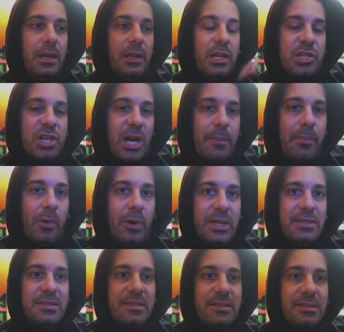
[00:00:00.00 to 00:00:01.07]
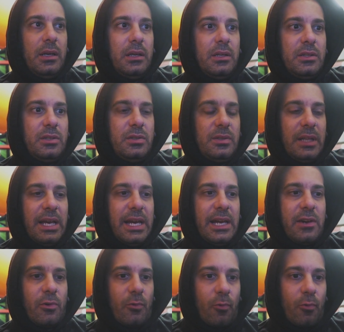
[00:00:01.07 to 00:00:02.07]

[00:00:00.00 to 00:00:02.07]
the checkpoints to like